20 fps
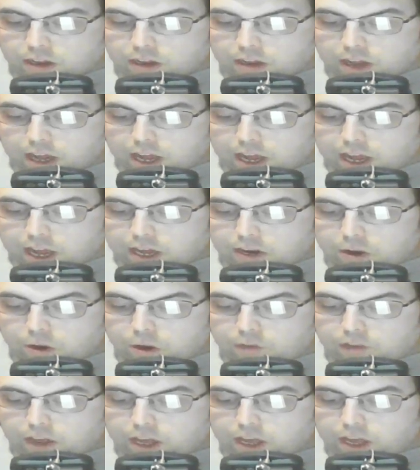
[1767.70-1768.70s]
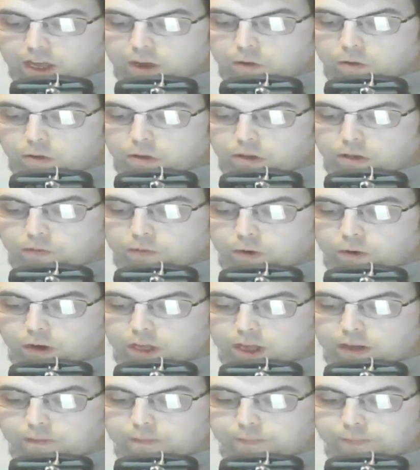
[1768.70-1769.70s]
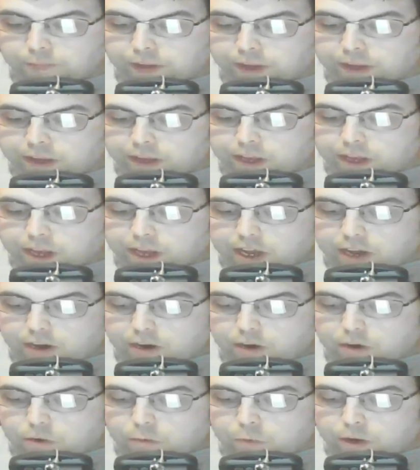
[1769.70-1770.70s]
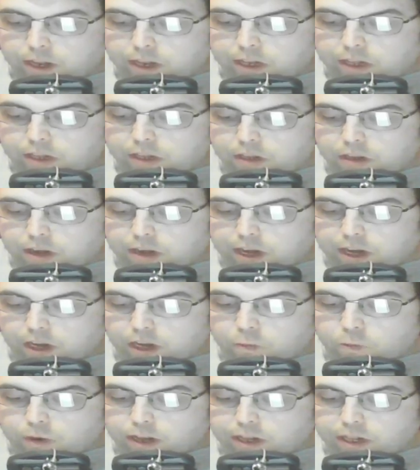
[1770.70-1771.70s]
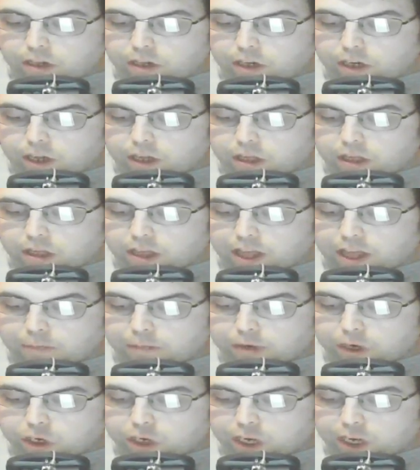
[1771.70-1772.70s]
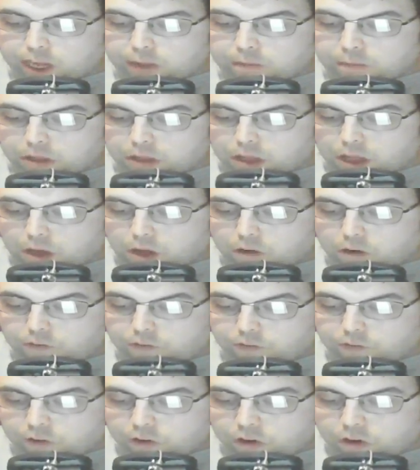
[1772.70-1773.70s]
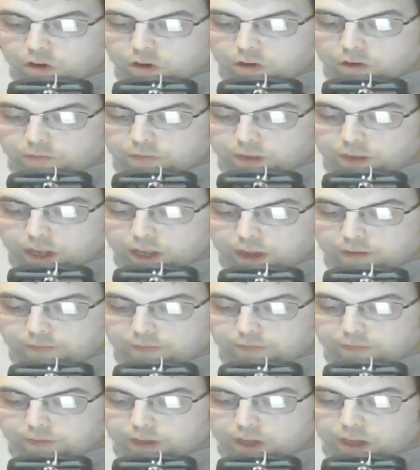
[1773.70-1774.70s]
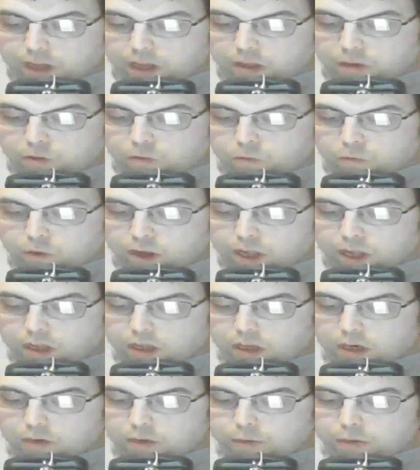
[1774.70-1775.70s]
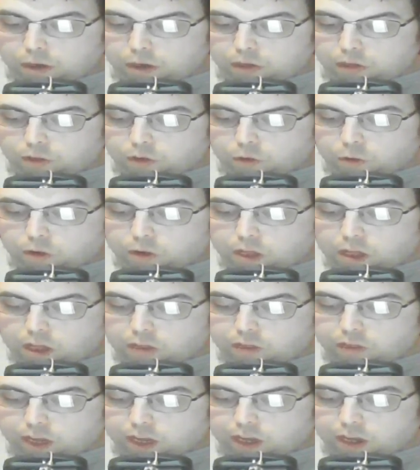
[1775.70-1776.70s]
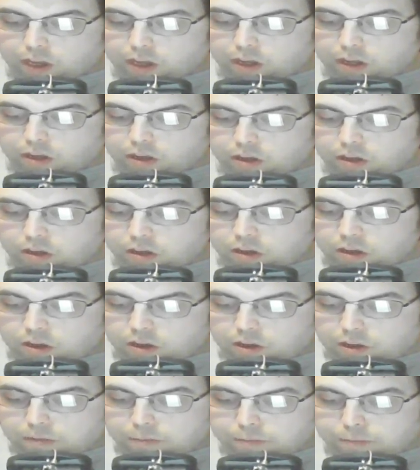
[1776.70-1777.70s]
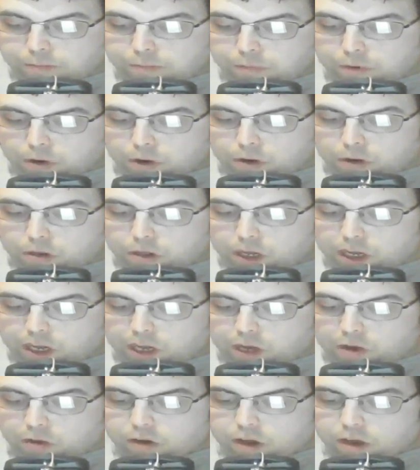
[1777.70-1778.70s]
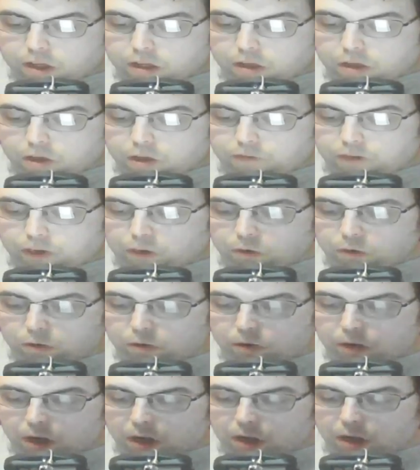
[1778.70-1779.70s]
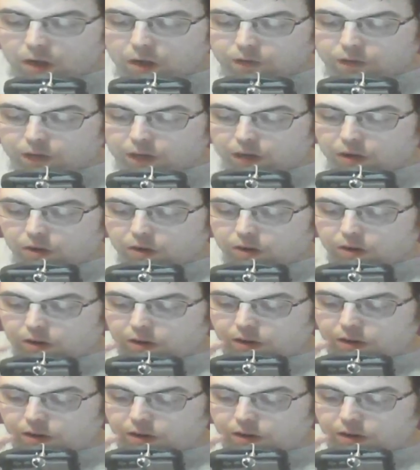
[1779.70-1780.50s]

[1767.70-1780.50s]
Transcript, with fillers: head over heels for him and, Gwend- and Gwendal establishing himself as a reasonable authority figure prone to cuteness overload, uh, overload.